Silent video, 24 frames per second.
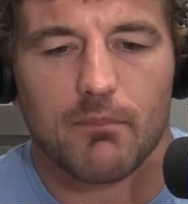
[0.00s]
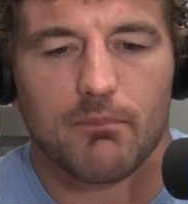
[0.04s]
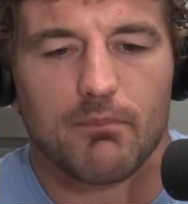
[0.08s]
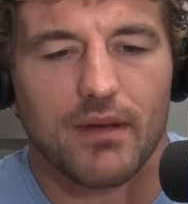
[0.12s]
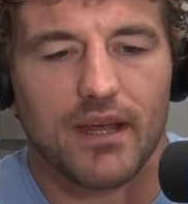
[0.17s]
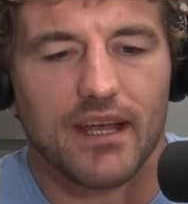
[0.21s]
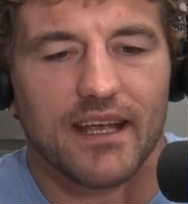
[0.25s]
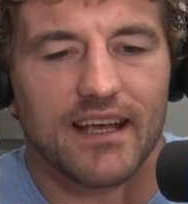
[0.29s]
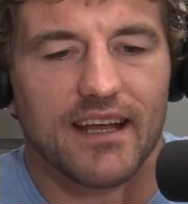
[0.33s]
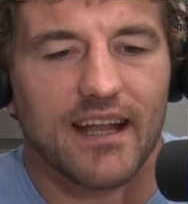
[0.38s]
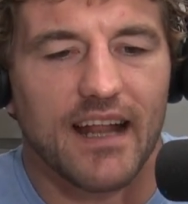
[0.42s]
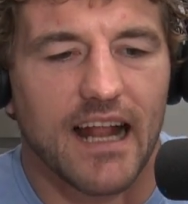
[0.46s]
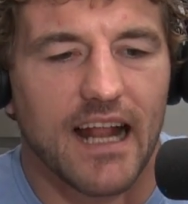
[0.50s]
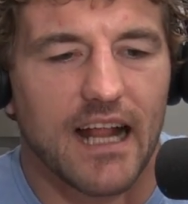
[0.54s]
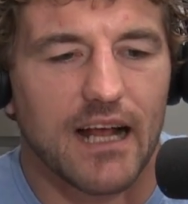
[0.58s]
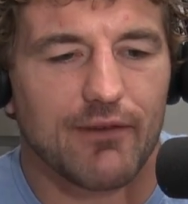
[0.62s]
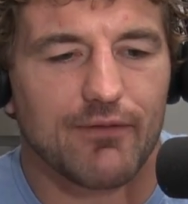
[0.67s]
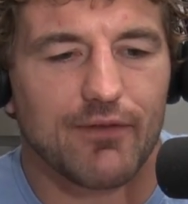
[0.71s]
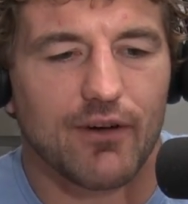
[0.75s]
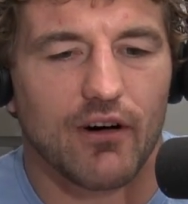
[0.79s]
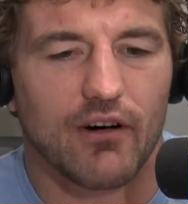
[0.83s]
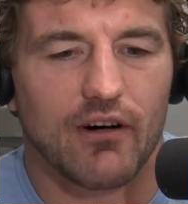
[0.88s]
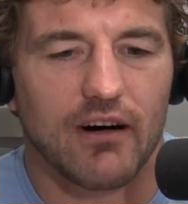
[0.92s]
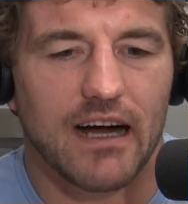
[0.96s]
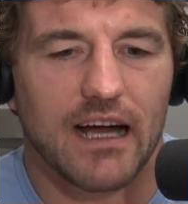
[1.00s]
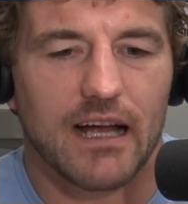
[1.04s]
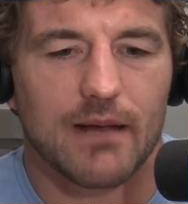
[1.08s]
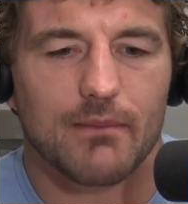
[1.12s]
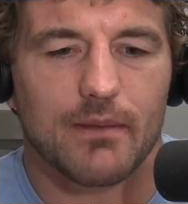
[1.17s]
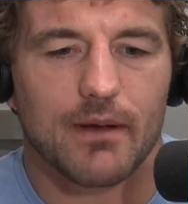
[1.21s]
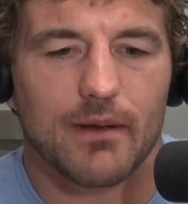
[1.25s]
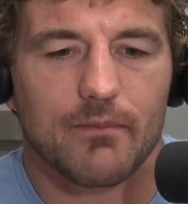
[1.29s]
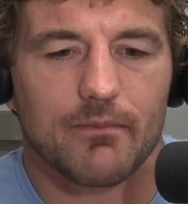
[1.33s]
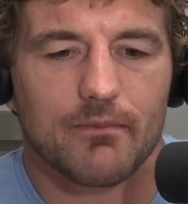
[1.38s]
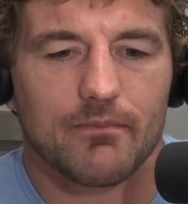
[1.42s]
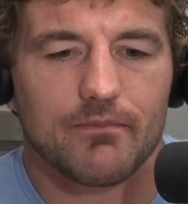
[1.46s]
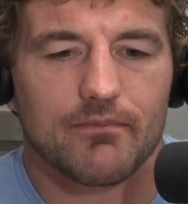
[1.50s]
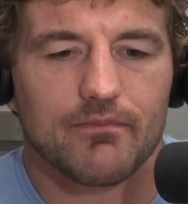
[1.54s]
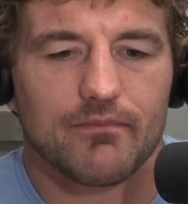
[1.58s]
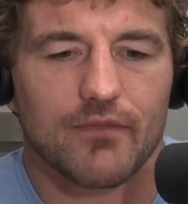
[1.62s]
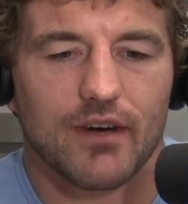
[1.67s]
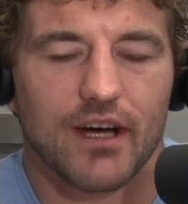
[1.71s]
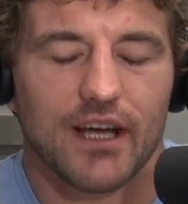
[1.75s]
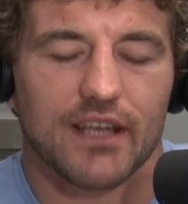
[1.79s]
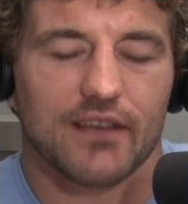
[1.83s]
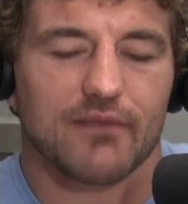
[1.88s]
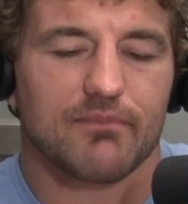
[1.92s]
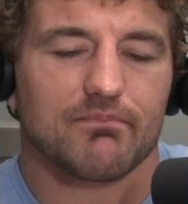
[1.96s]
being an NFL lineman
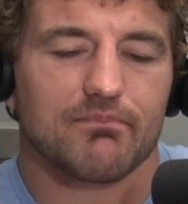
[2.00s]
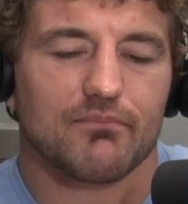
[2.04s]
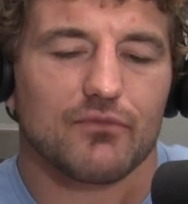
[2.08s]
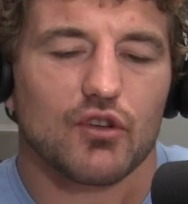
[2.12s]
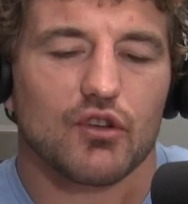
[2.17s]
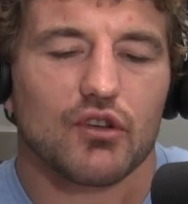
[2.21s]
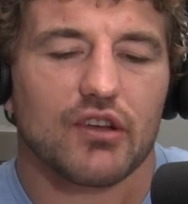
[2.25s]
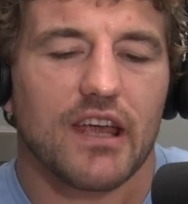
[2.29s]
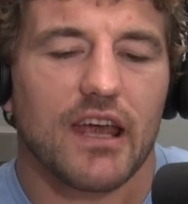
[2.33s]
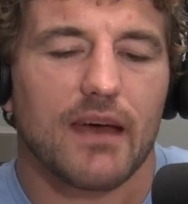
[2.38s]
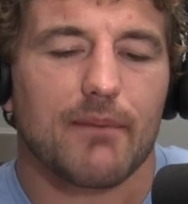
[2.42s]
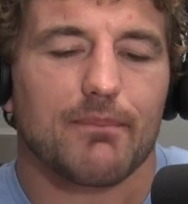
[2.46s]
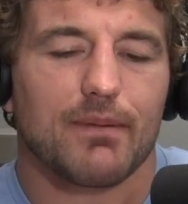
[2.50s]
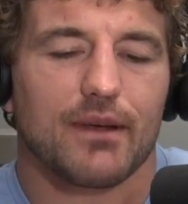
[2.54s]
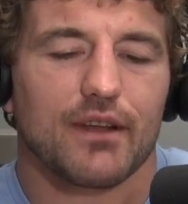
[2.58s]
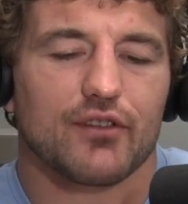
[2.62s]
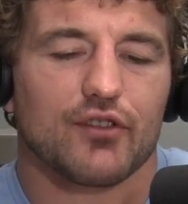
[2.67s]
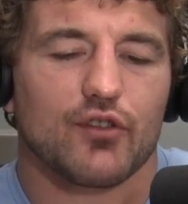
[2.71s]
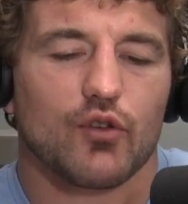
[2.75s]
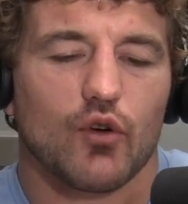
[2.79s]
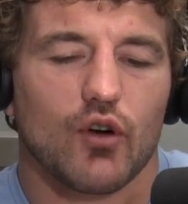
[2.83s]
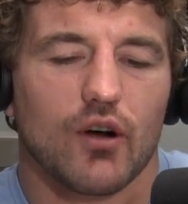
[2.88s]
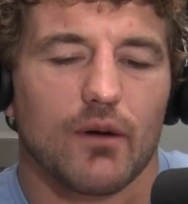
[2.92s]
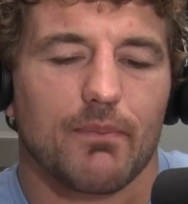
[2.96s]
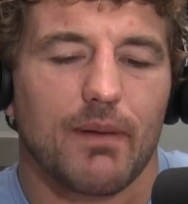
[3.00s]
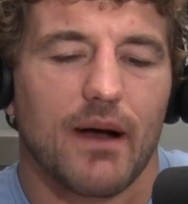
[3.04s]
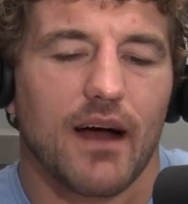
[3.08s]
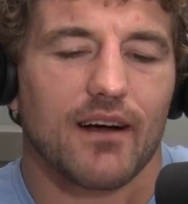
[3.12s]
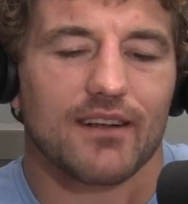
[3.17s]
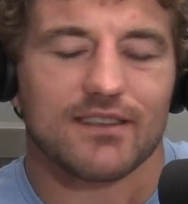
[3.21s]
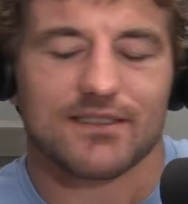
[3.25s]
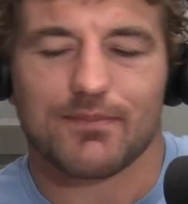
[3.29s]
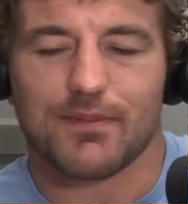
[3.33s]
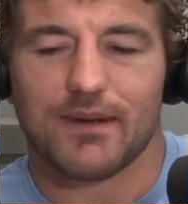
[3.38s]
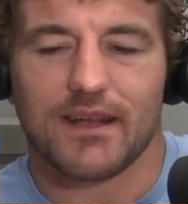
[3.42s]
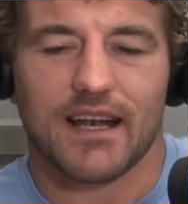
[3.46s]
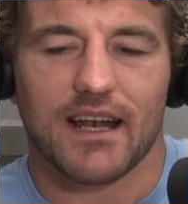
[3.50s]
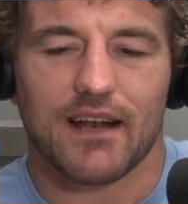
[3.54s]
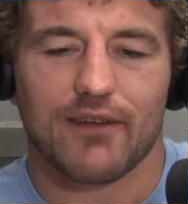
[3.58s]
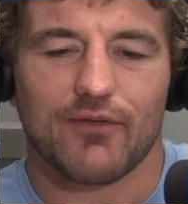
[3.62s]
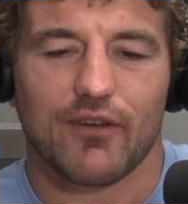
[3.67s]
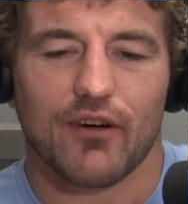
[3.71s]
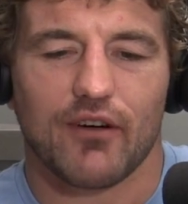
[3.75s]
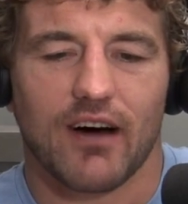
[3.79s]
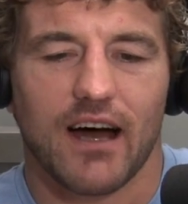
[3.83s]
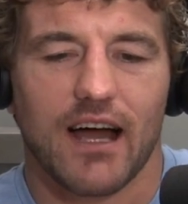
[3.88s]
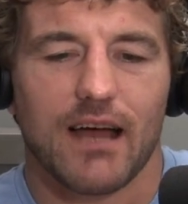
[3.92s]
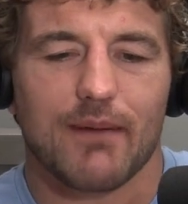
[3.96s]
like you can't be at 200 pounds to be an
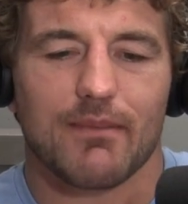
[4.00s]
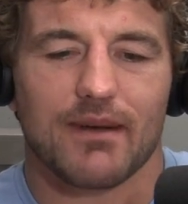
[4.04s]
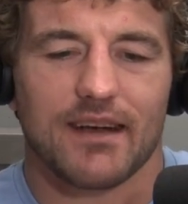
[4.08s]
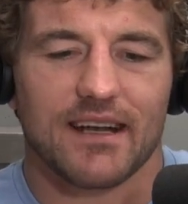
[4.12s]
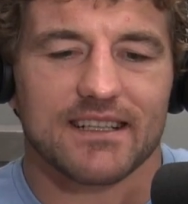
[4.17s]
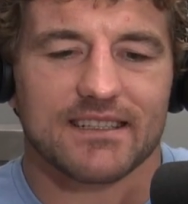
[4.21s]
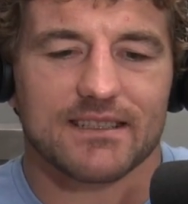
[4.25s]
NFL lineman.